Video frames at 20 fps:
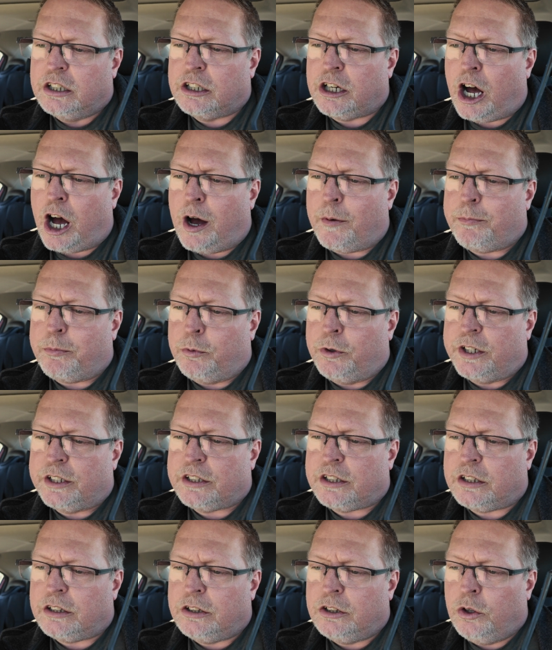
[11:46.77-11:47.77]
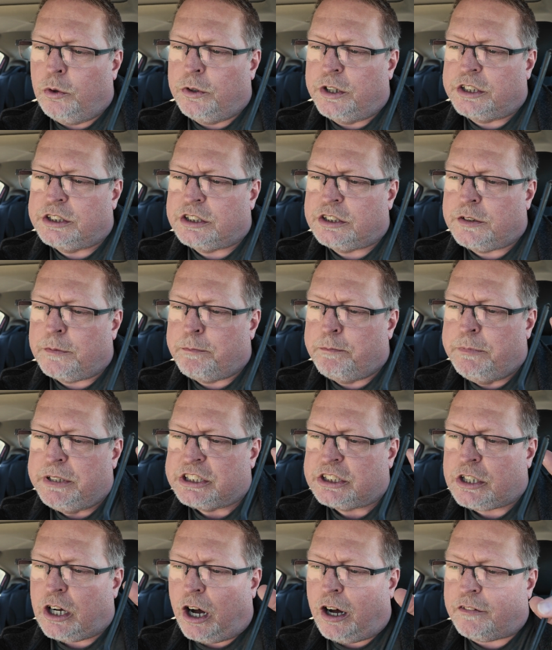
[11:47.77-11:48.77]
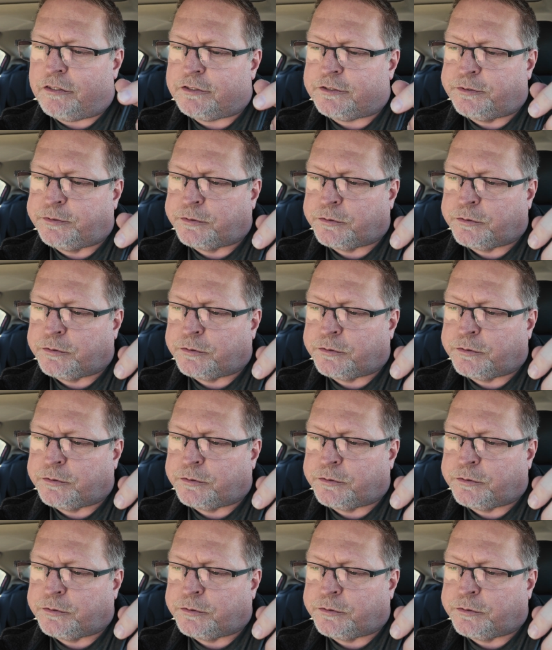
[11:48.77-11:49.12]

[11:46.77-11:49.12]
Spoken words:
topped with Lotus Biscoff.